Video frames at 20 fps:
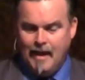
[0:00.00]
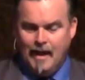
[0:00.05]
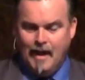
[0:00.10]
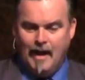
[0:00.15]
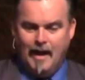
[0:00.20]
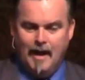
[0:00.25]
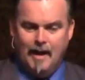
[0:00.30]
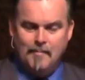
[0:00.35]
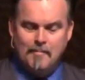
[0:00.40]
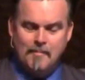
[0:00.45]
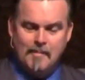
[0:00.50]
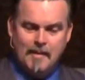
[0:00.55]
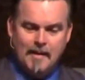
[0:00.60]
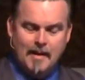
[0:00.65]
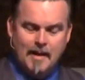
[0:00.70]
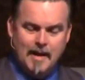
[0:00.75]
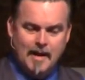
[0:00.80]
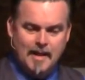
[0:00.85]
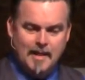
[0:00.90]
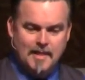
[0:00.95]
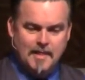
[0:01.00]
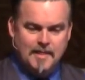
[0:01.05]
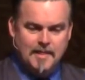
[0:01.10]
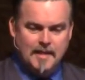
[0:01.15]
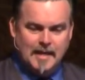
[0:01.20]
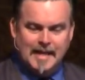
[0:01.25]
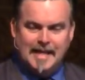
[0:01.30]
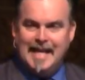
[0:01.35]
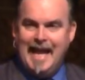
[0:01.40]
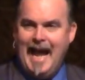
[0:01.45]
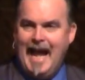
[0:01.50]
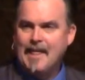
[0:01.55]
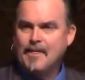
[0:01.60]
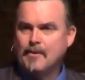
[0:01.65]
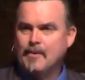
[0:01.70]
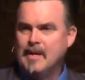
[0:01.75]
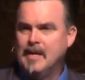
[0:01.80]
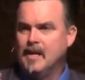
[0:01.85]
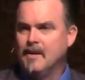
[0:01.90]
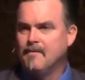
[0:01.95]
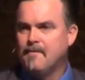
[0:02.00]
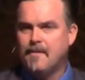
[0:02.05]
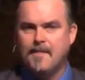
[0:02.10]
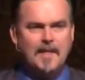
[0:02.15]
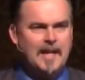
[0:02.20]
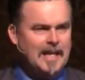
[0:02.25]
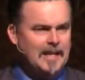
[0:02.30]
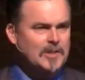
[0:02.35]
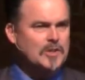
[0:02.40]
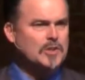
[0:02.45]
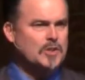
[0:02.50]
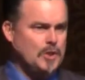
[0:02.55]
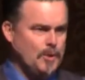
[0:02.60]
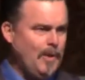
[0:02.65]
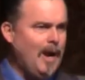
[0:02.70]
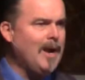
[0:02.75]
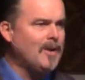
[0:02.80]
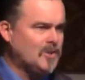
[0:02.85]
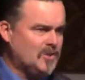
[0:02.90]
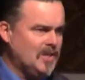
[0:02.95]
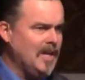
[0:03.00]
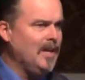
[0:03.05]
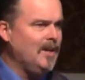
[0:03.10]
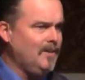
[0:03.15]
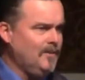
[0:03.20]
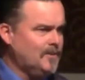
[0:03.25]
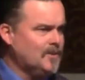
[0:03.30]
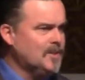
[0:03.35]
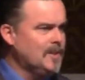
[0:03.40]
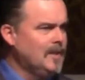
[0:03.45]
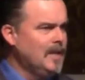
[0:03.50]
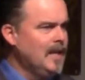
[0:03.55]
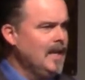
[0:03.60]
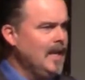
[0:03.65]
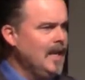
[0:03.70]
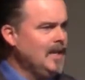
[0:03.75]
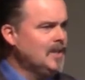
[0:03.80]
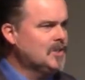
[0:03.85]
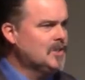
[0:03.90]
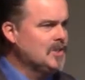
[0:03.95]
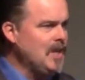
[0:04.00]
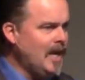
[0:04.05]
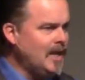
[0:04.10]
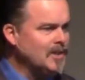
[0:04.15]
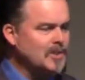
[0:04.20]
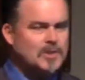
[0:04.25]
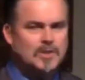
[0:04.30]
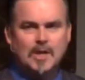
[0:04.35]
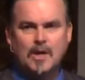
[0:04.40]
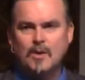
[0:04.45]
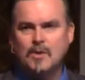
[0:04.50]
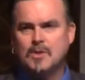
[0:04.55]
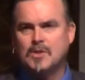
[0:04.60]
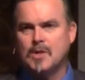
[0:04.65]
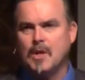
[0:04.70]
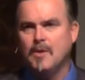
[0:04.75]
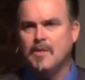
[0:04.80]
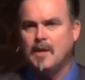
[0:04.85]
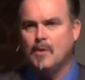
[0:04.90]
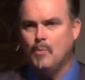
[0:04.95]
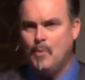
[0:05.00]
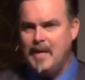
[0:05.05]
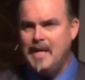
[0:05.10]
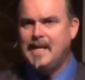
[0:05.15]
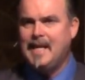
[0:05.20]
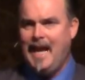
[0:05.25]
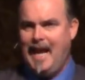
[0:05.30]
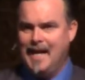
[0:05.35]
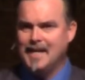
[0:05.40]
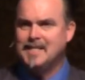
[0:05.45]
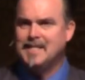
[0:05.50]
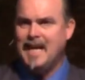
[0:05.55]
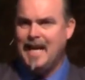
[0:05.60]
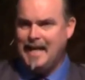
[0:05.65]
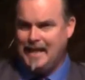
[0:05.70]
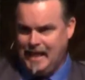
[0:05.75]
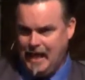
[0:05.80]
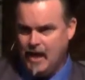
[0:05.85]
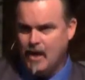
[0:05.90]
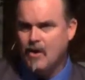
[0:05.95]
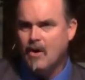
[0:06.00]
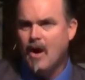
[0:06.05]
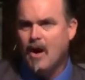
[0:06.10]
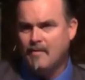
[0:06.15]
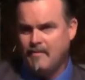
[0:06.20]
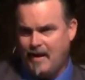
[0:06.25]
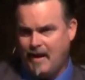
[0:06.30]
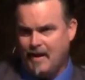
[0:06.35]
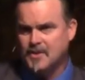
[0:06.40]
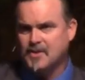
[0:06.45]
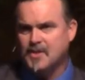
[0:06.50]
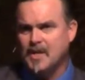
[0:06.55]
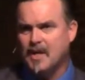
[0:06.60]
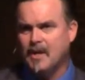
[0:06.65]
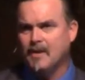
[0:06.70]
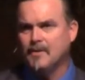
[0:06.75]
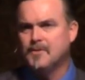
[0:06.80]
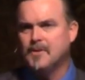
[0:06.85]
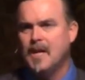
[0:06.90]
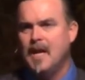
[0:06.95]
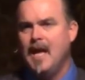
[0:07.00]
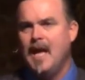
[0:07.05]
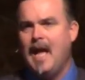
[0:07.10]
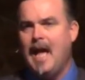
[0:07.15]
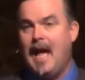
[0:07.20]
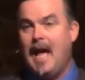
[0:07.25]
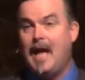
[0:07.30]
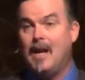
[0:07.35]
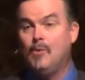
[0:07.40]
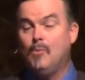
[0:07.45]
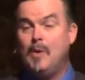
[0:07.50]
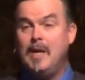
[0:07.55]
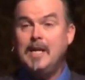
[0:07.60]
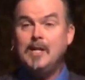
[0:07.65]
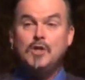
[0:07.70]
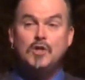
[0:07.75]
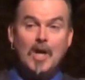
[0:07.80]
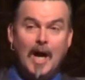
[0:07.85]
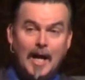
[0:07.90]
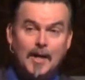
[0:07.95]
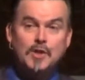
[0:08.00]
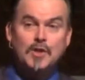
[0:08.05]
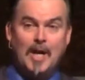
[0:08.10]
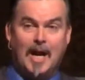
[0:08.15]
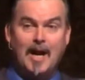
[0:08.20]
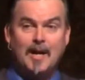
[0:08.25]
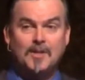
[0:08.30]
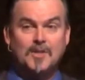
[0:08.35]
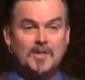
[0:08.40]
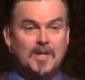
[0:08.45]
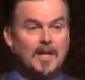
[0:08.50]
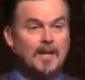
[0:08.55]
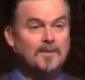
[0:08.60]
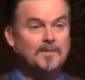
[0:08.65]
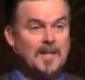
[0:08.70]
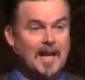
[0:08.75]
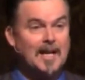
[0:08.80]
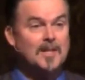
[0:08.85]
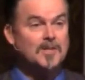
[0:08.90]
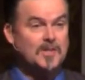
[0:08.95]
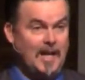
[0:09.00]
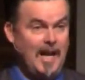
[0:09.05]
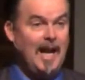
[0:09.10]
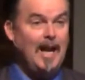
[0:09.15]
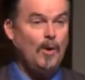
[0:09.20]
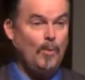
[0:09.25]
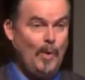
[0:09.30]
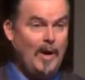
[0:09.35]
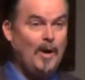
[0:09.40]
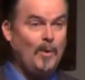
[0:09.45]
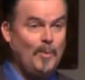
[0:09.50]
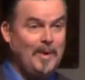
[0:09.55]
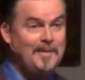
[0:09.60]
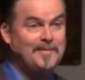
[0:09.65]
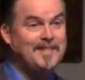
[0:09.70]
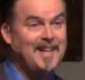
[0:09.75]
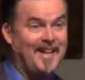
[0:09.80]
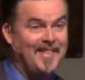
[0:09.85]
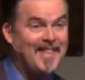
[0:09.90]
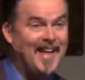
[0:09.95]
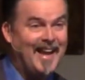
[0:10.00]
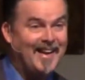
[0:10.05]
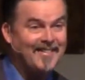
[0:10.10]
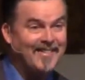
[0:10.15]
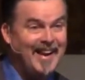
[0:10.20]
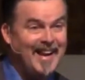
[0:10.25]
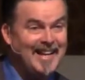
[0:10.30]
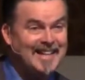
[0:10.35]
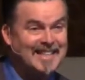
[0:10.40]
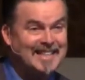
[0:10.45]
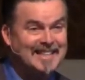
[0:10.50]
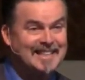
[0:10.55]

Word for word: Um, the gathering of things to ourselves is done so so that we can take care of ourselves and we judge ourselves as to how well we've done that, right?